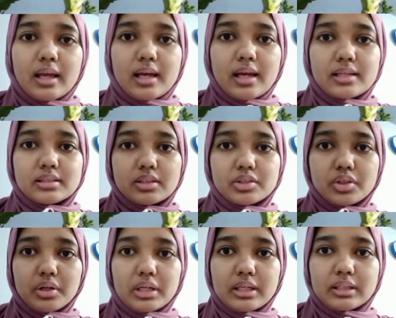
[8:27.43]
As
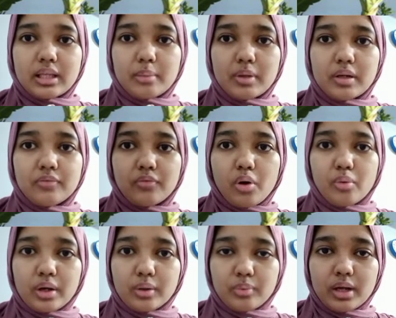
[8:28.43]
shown in table
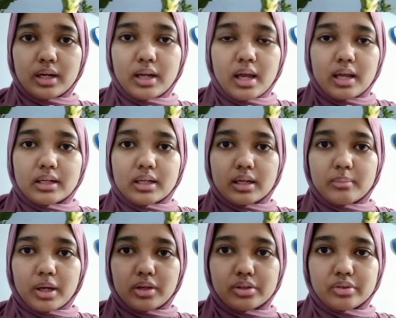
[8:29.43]
411, the
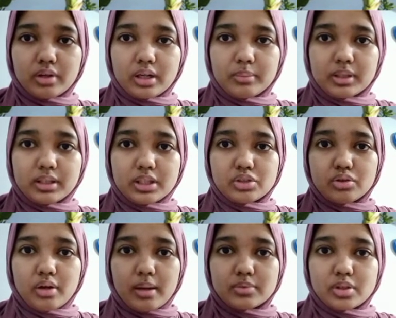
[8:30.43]
biodegradable tissue
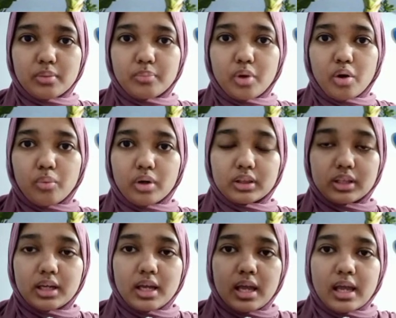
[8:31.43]
absorbs more water
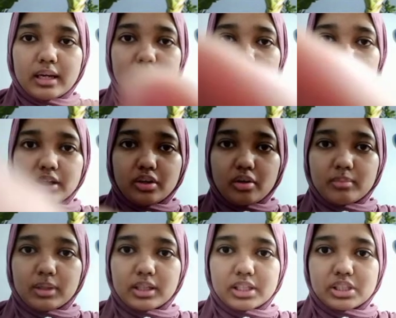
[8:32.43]
than the
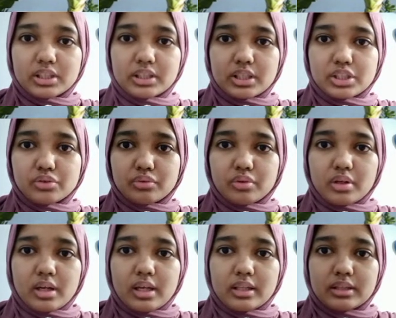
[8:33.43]
normal kitchen tissue.
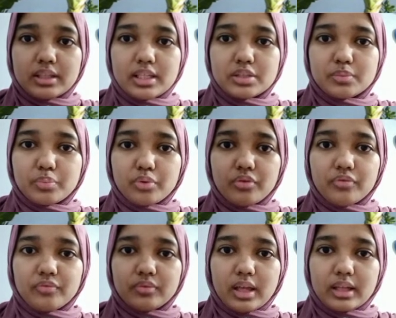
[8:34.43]
This proves
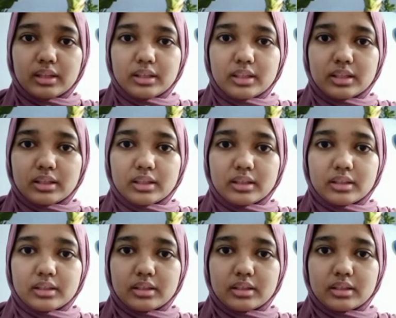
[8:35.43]
that the